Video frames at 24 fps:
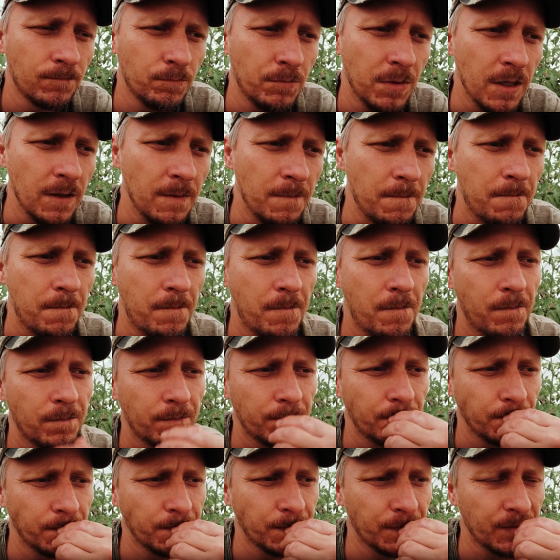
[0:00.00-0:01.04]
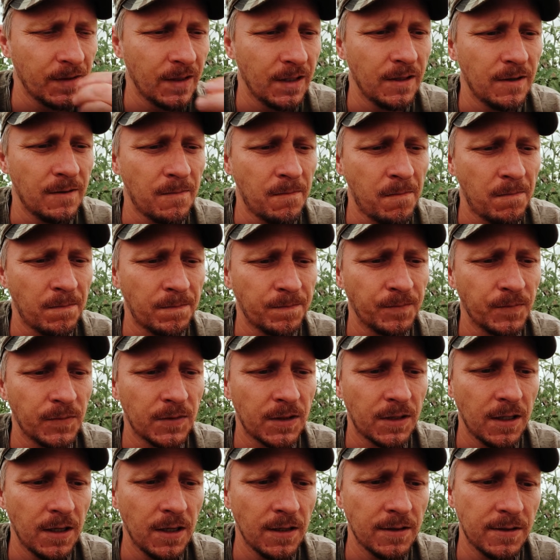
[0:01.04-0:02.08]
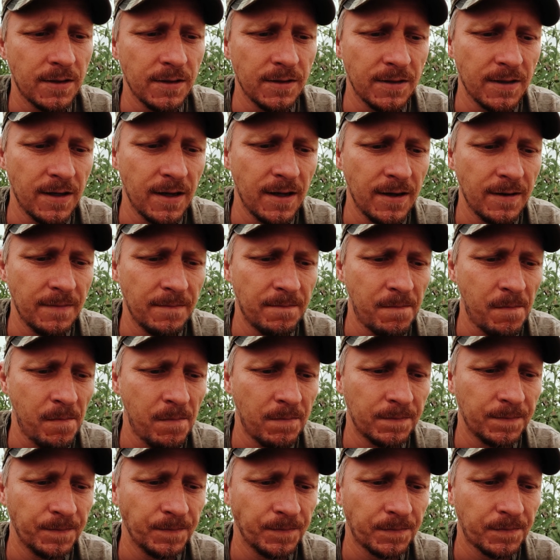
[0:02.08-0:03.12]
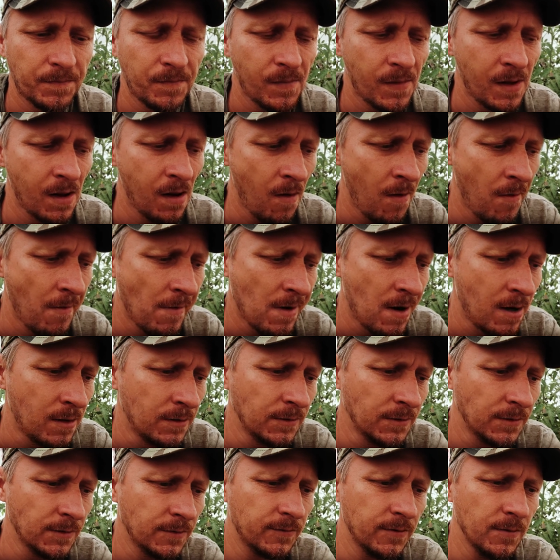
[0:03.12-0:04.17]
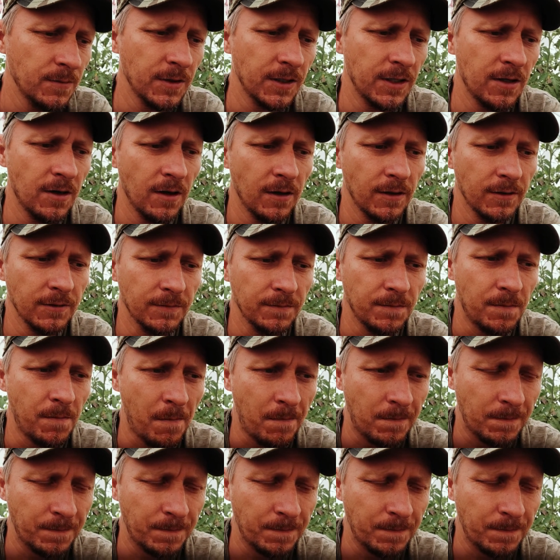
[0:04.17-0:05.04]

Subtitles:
But, yeah, it's God's design from the garden